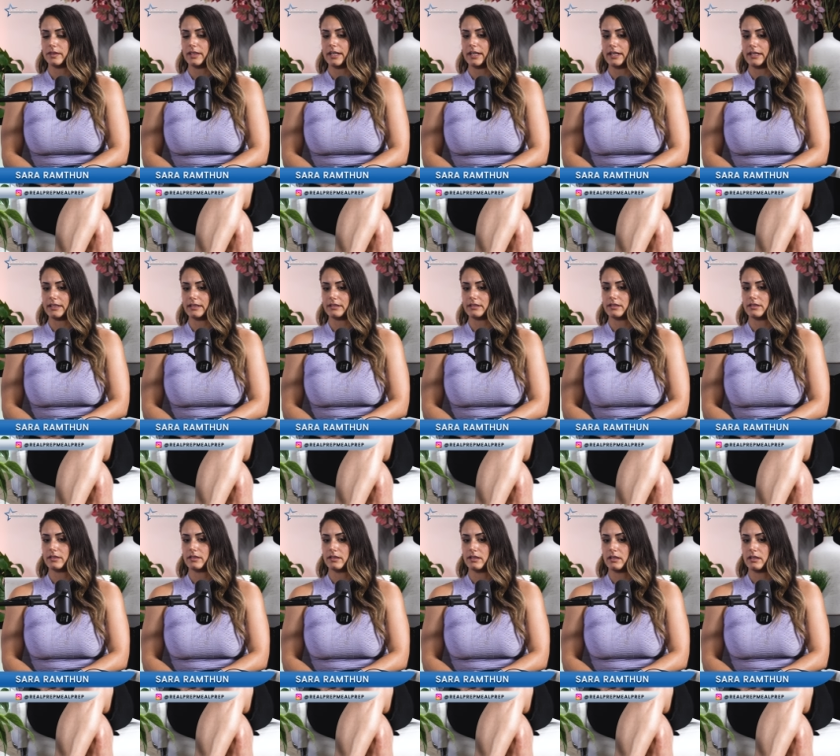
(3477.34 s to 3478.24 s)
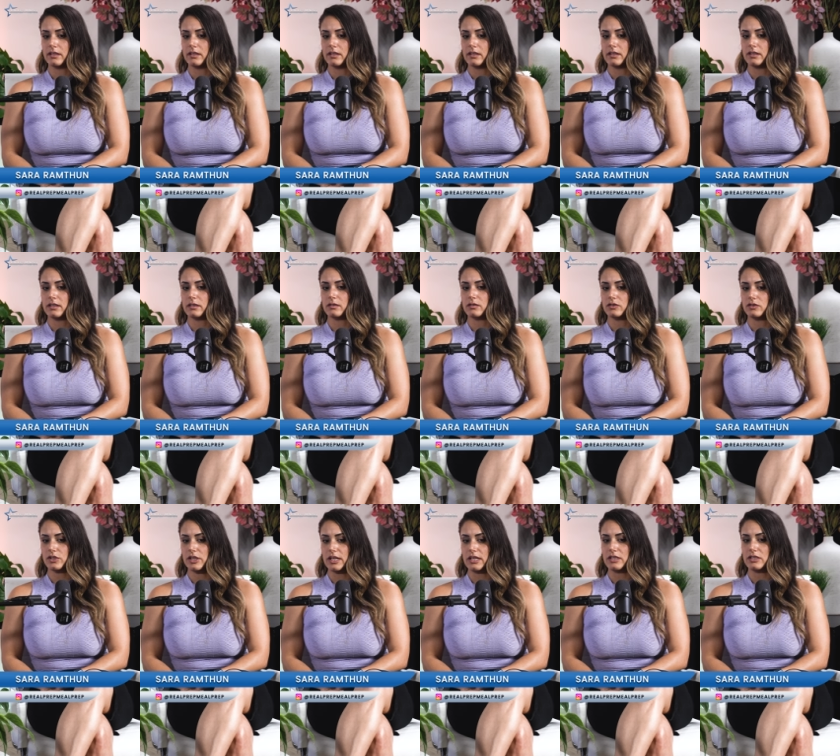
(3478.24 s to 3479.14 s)
and
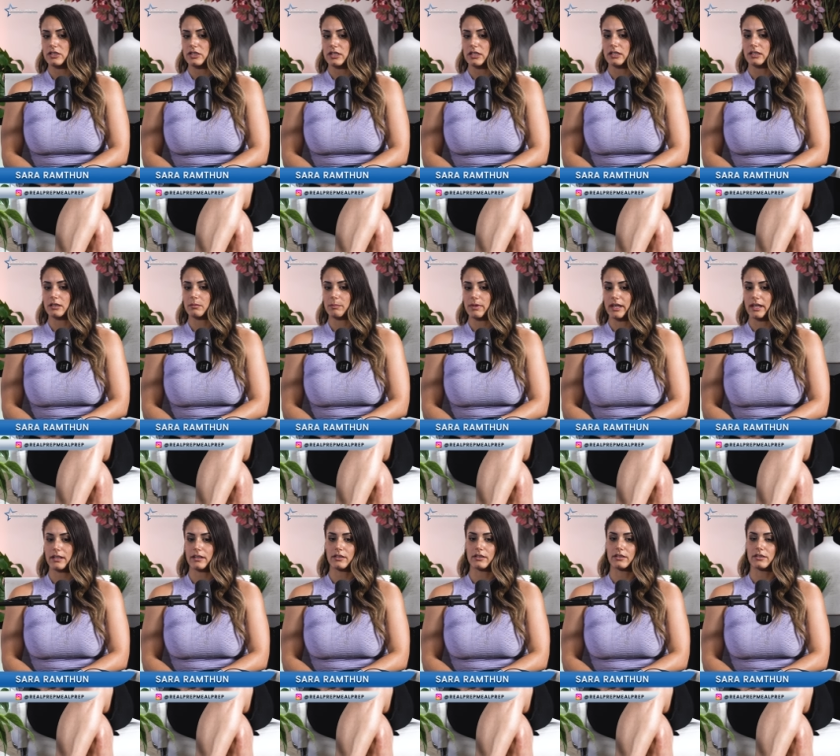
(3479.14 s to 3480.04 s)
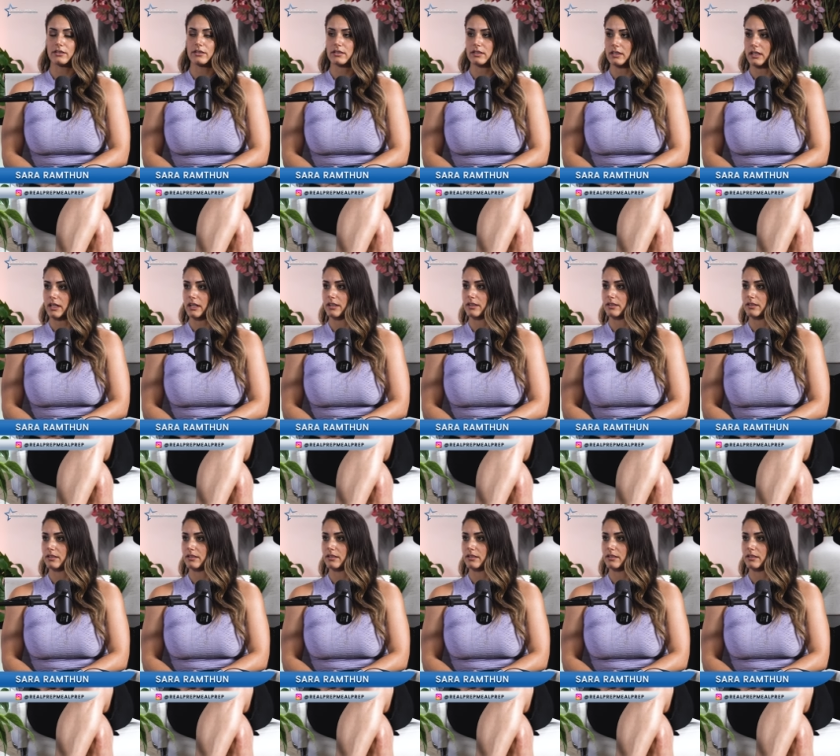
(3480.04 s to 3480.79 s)
changing the patterns that